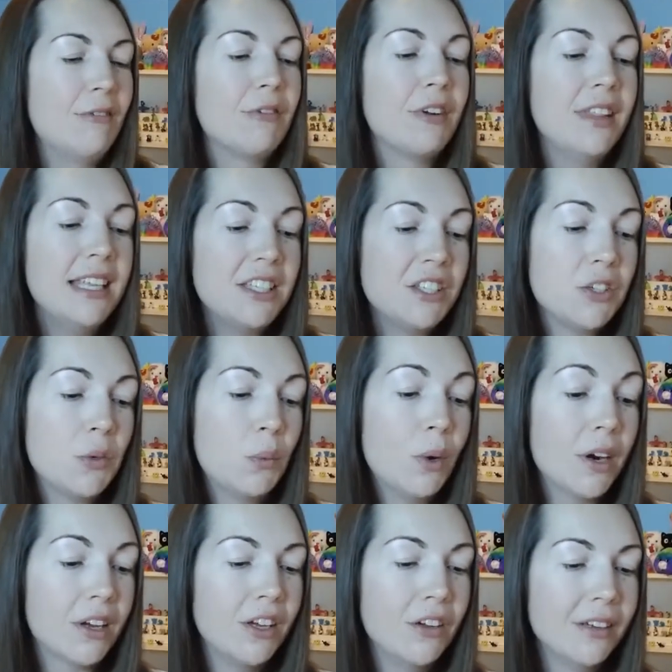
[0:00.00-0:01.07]
For this to
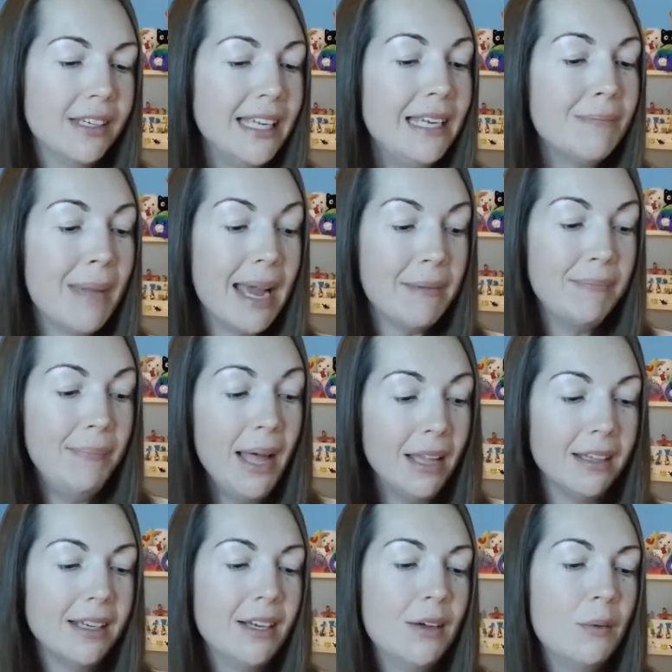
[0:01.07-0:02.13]
work, you'll need my
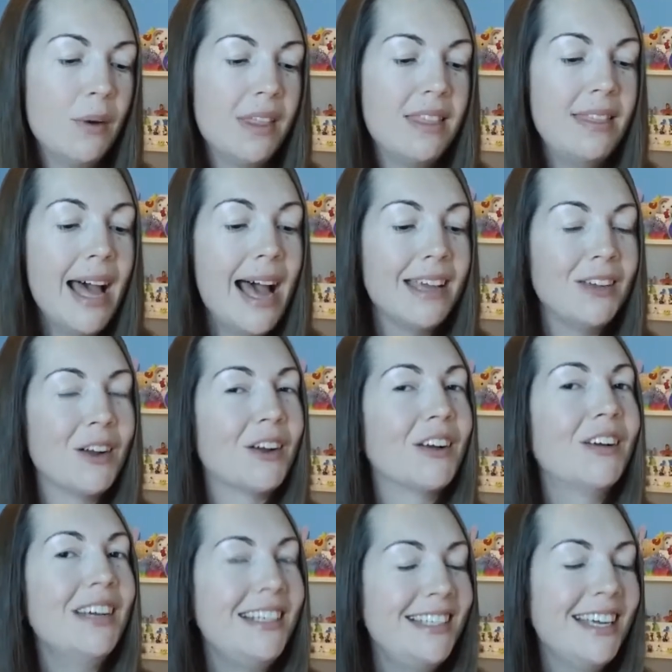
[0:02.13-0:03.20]
belt. With that, you're
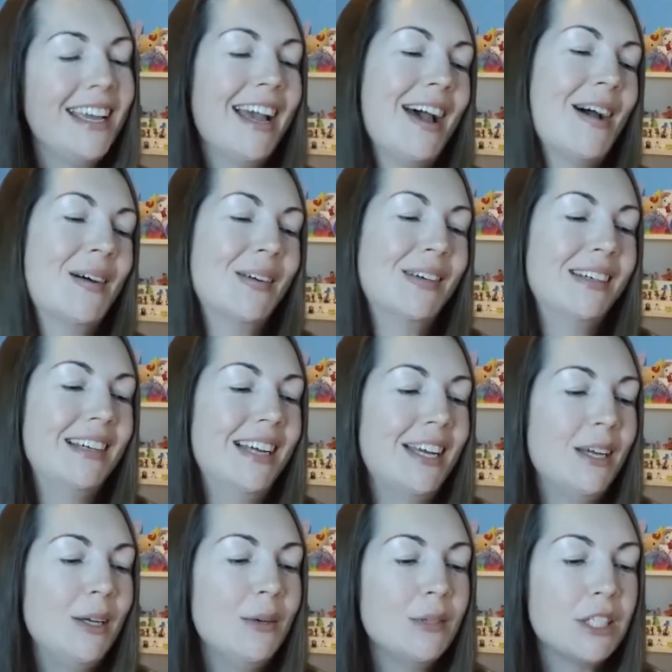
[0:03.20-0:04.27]
good to go.
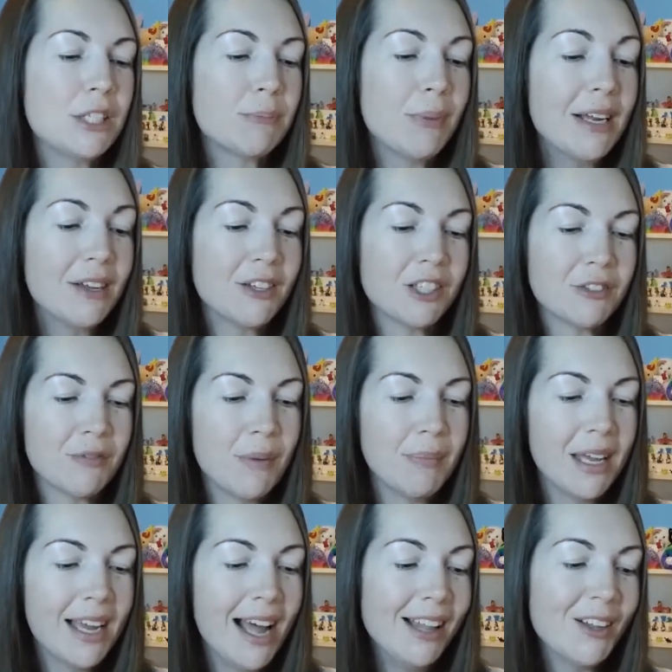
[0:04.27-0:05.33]
Use sprinkles from
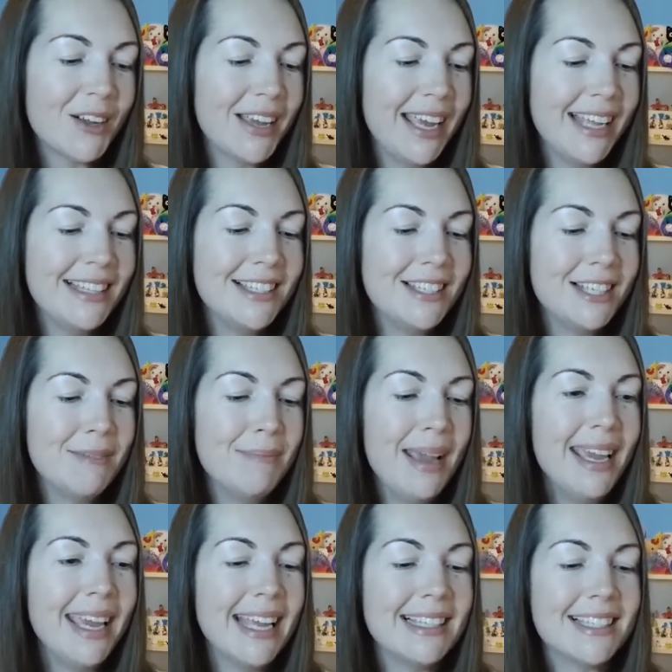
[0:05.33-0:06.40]
the color kids to
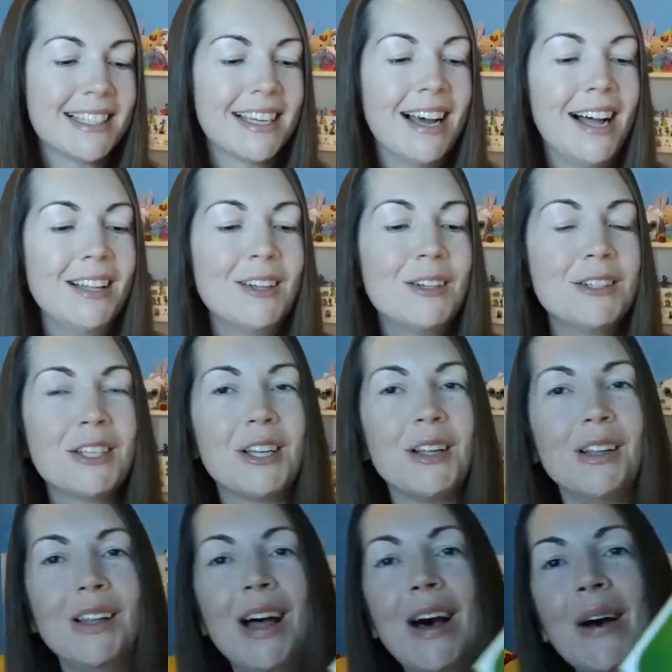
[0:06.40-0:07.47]
make its colors
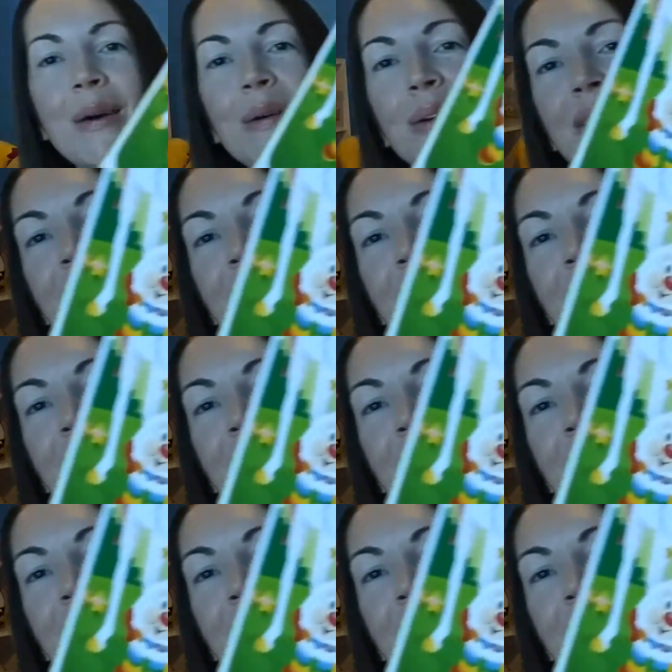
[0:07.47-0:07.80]
glow.